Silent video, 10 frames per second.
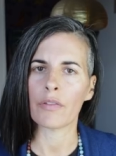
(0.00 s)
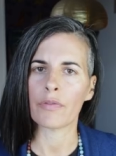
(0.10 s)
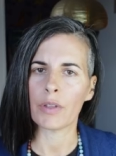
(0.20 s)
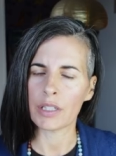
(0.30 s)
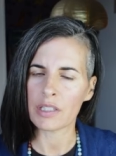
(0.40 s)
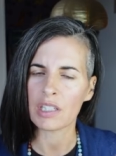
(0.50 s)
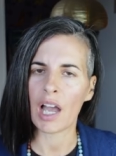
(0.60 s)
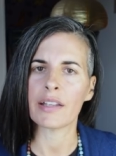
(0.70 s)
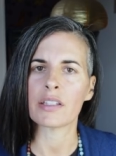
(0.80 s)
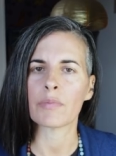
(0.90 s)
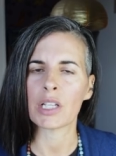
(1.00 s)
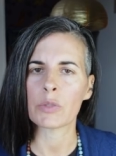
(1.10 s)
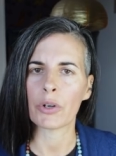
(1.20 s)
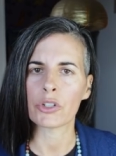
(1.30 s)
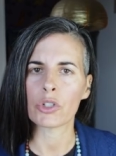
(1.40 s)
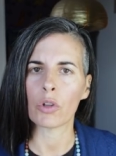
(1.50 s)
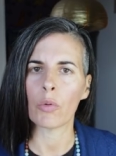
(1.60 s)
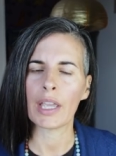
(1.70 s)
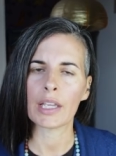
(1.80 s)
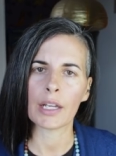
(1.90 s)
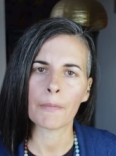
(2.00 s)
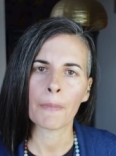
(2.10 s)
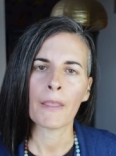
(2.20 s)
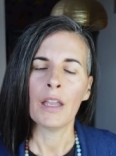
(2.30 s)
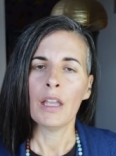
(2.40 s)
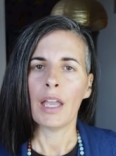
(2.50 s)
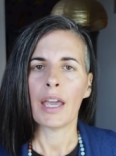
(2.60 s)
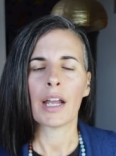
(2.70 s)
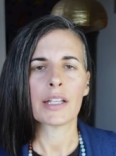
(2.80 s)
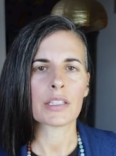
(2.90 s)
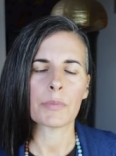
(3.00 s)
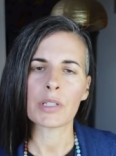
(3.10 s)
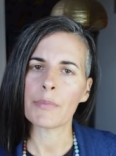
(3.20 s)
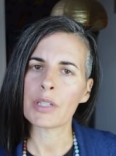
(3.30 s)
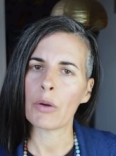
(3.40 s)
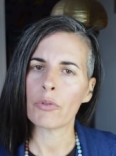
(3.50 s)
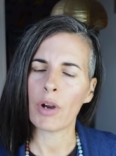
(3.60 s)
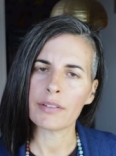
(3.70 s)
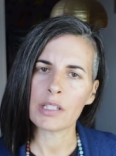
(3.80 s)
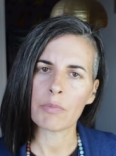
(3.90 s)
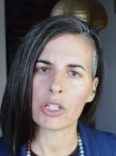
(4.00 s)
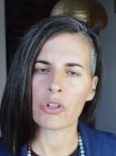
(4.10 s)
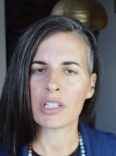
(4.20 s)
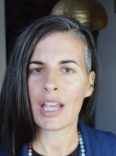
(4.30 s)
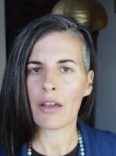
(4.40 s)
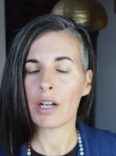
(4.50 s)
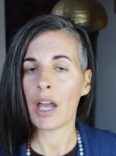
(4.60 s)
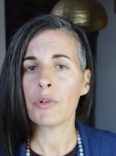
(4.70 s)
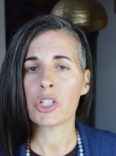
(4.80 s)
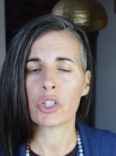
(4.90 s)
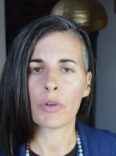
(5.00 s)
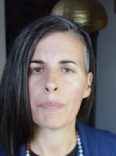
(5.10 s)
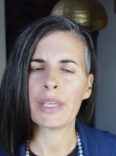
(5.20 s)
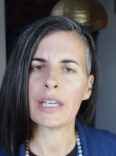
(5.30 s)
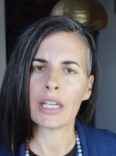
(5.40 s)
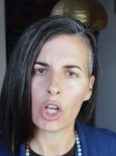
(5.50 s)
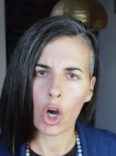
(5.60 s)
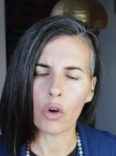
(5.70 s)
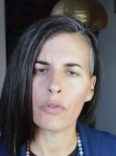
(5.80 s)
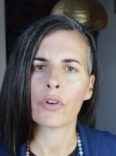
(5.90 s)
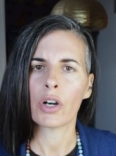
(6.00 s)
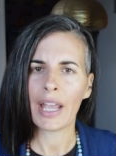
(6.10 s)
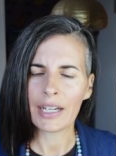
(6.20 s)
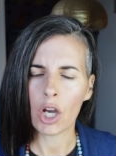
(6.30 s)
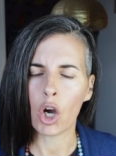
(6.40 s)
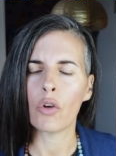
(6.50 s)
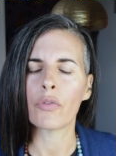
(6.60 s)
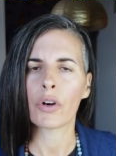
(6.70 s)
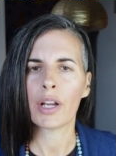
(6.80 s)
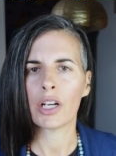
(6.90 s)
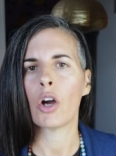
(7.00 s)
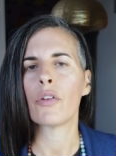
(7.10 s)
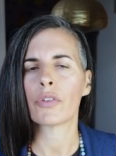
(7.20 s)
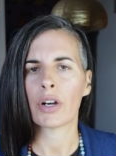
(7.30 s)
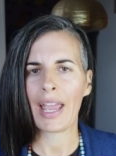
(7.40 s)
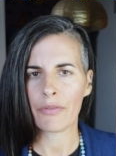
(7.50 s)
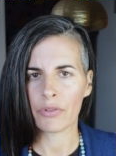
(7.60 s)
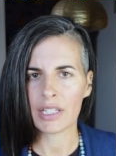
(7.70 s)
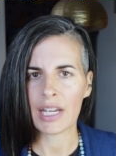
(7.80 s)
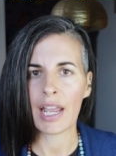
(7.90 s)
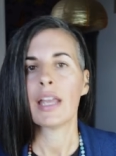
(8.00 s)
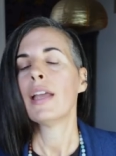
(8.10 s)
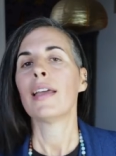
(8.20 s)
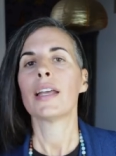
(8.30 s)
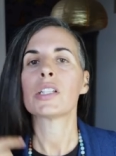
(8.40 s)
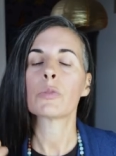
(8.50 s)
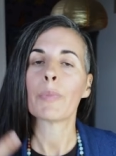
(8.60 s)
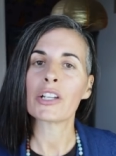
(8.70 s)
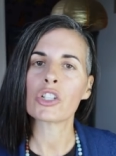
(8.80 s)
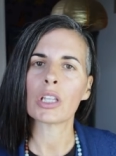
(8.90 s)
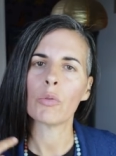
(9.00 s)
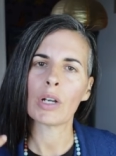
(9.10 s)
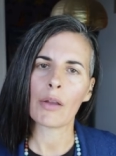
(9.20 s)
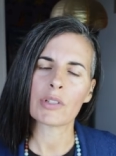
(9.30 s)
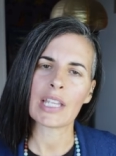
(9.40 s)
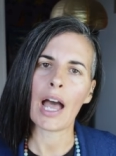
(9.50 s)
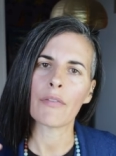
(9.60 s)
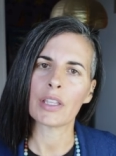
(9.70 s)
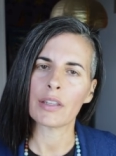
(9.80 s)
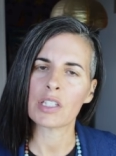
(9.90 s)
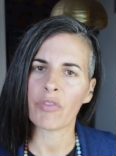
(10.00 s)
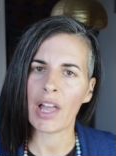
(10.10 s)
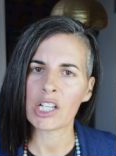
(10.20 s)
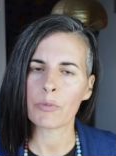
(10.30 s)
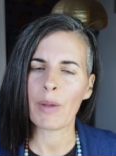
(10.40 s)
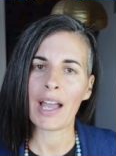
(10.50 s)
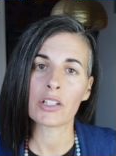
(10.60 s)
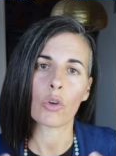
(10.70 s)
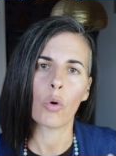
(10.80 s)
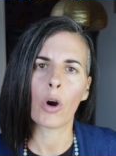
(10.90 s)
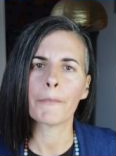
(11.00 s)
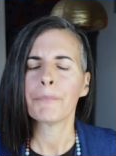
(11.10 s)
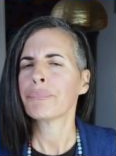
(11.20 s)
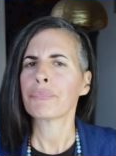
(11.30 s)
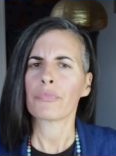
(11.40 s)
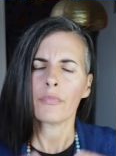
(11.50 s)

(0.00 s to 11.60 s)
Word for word: of in signs of my spiritual awakening. And I sometimes I would write this mantra down and I would just repeat it over and over and over every day, especially when I was having these flashbacks or